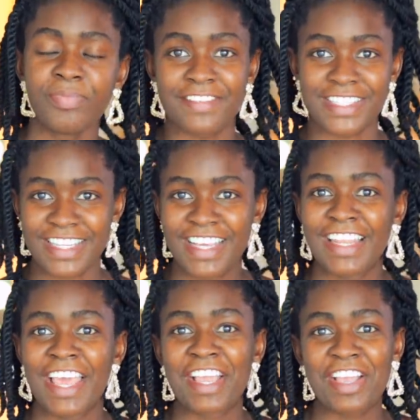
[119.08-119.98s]
Yes.
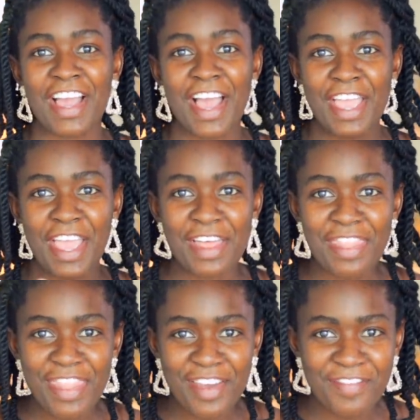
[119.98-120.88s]
Like,
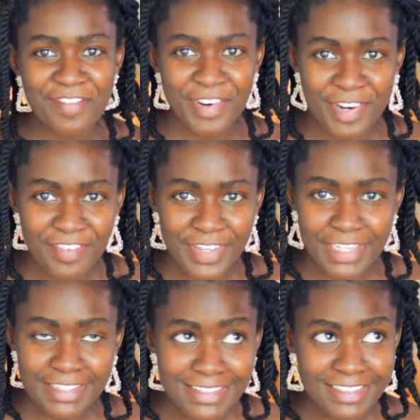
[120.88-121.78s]
at the
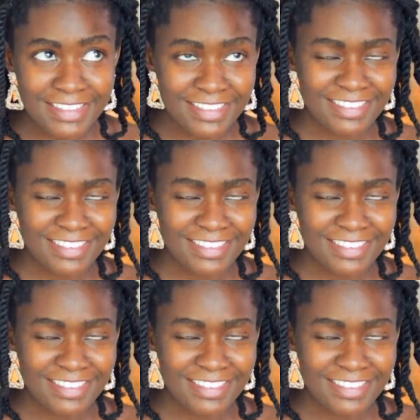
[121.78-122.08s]
moment,